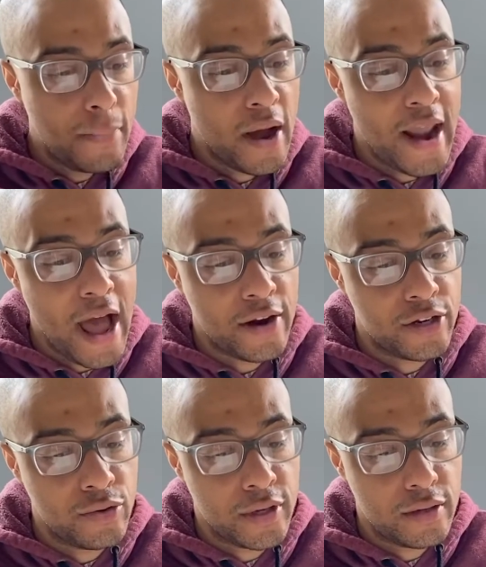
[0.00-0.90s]
on how to
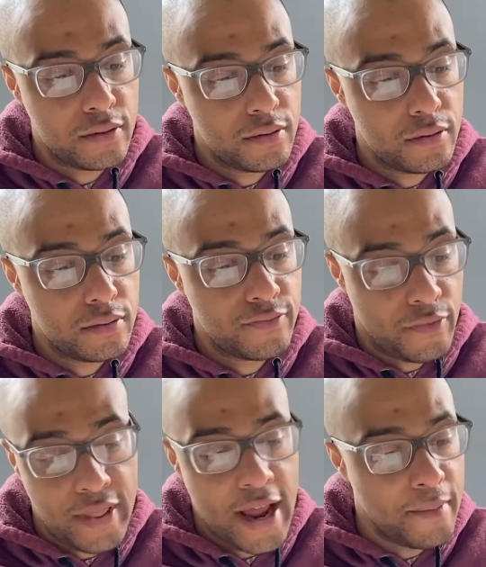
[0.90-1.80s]
do it
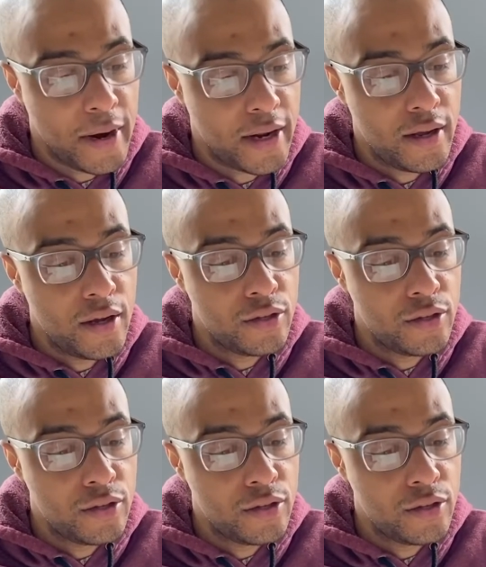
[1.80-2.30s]
with anybody.